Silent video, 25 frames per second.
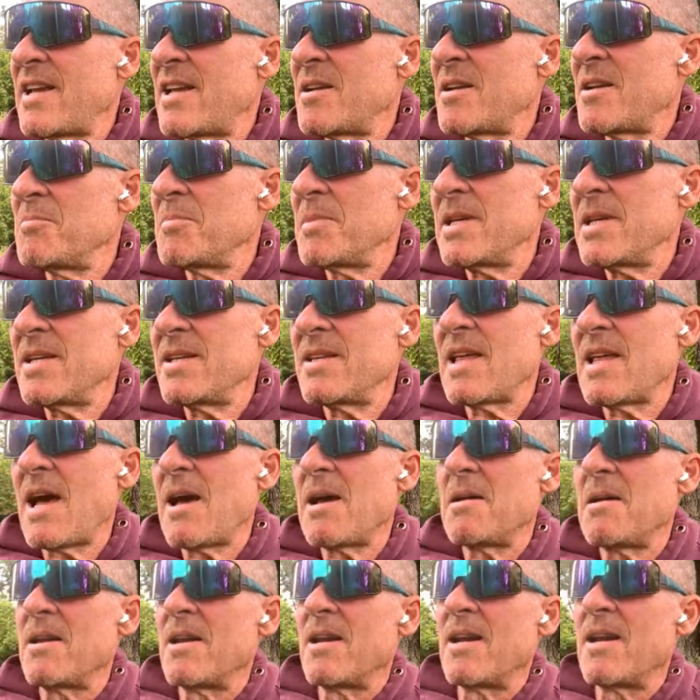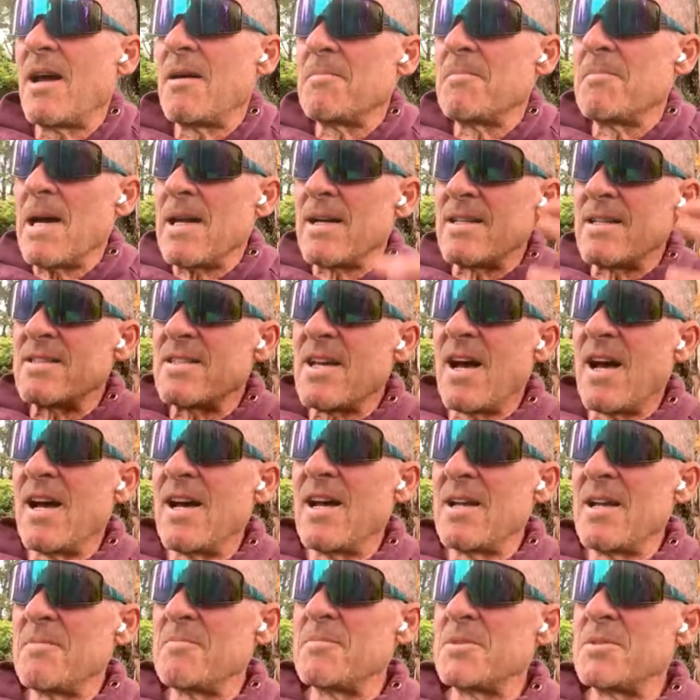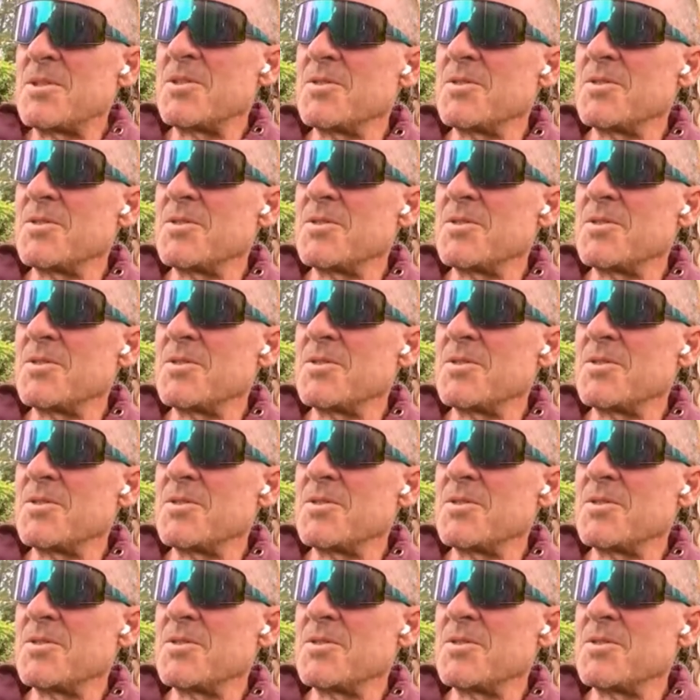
taken me that amount of time